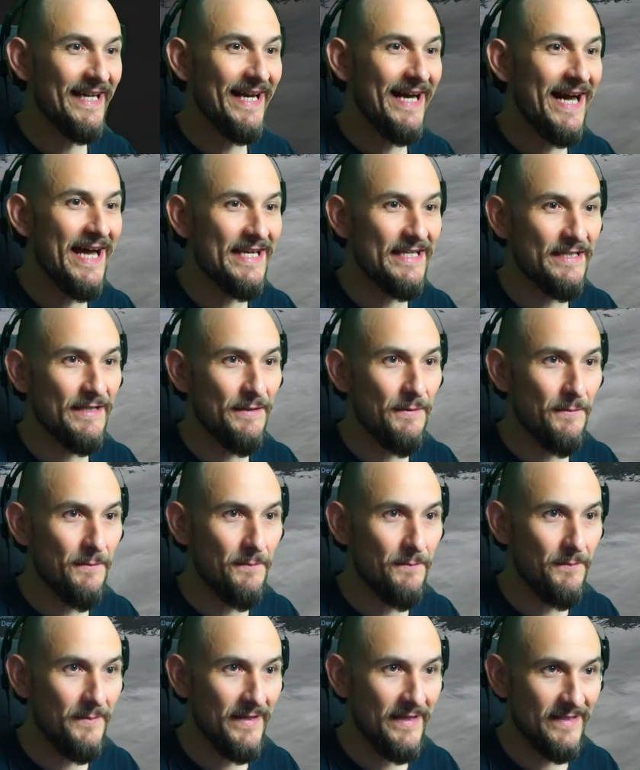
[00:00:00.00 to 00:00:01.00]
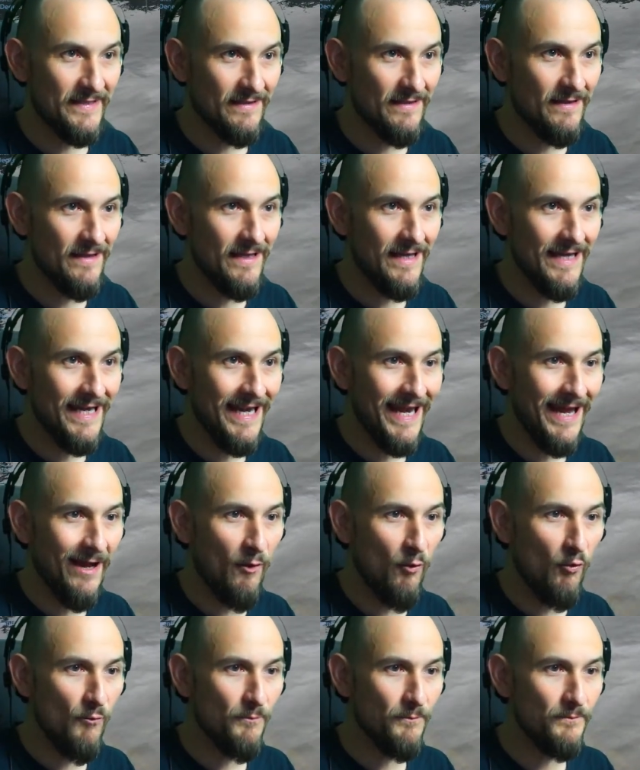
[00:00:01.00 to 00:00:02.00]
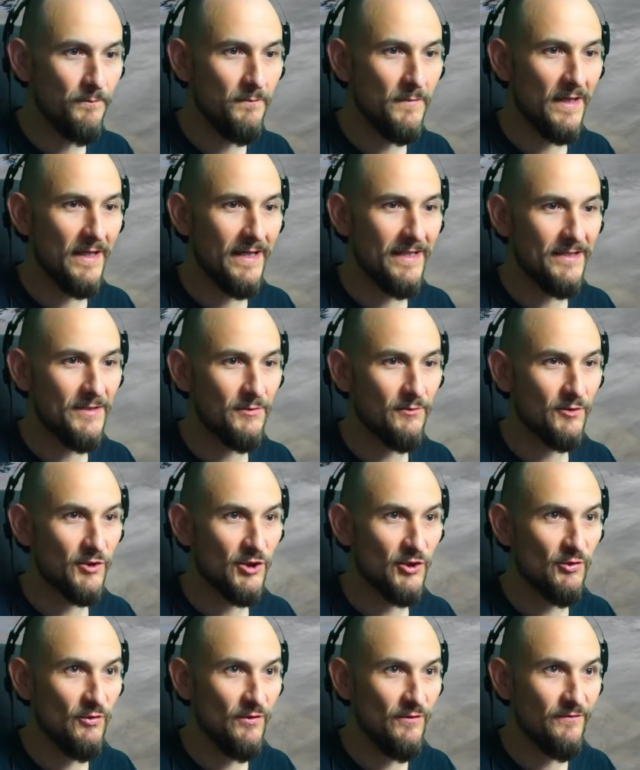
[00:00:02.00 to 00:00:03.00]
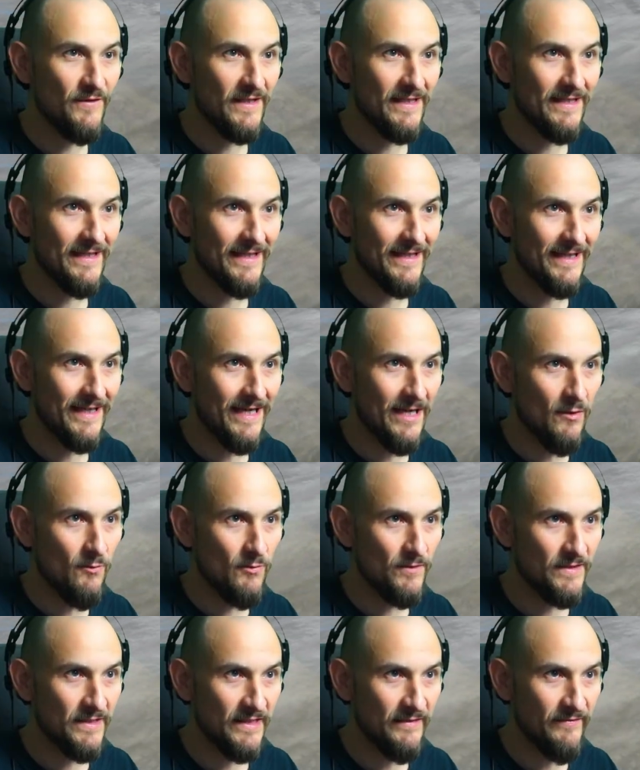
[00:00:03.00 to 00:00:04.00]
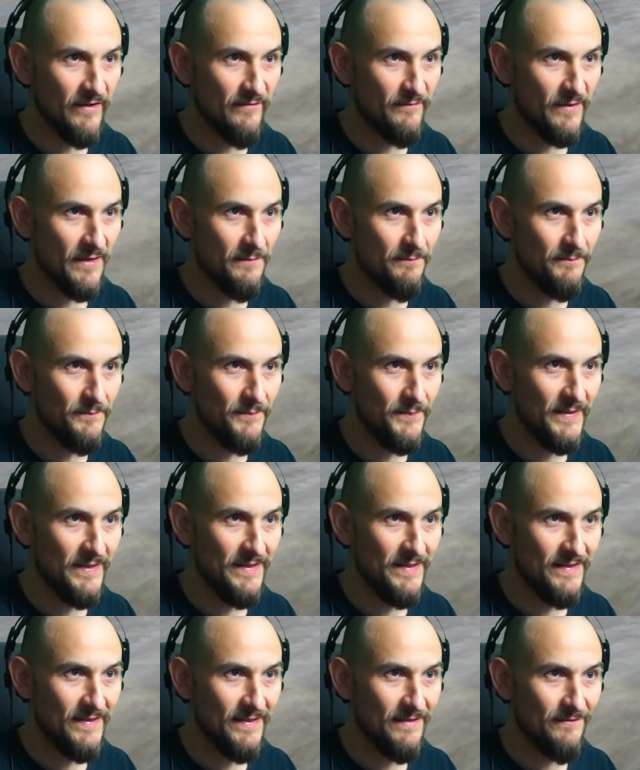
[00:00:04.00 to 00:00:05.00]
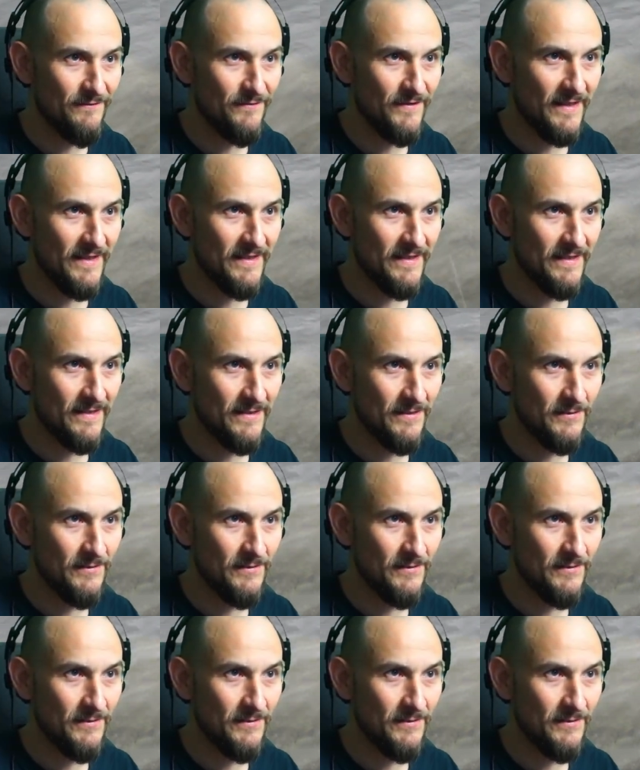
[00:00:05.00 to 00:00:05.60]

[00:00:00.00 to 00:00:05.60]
So nicely further out I'll cast a little further, again leave a little slack, so bleak.